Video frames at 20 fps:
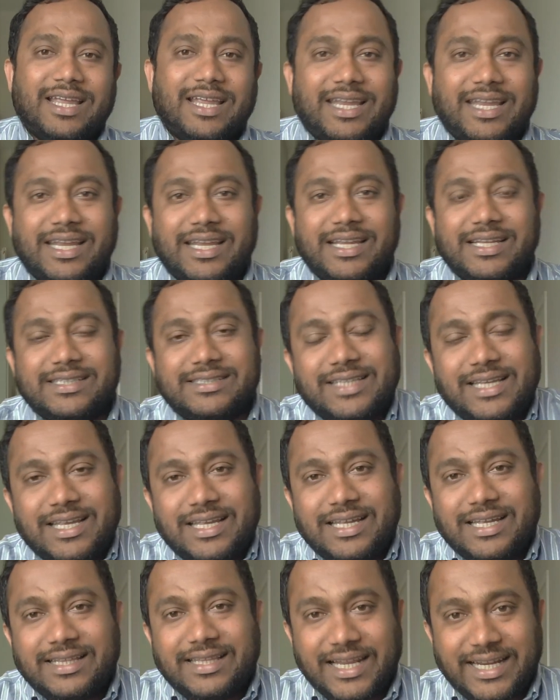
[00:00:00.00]

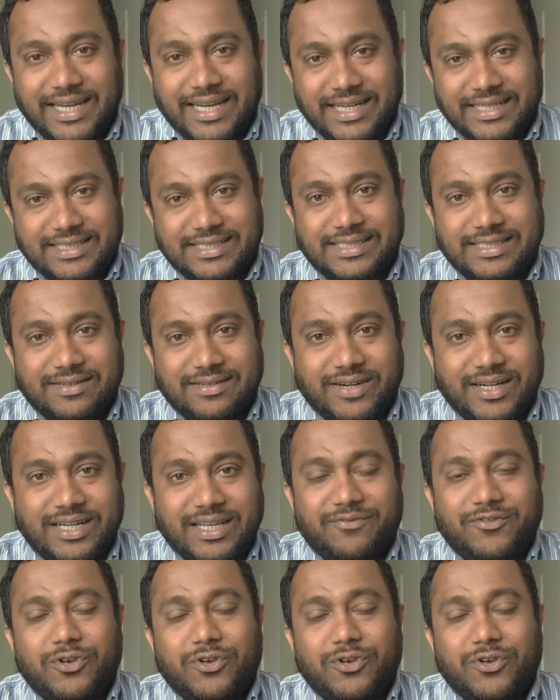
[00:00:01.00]
is their kids, right?